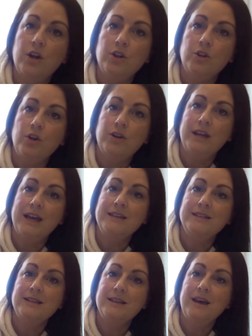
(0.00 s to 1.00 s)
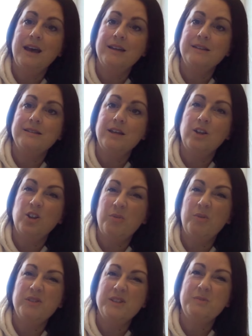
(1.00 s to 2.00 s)
a lot nicer and a lot
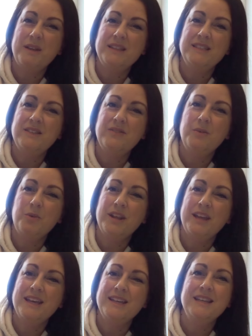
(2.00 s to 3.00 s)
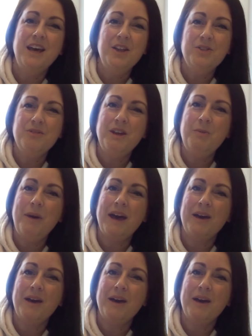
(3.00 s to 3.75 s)
more expensive than what it is. £3.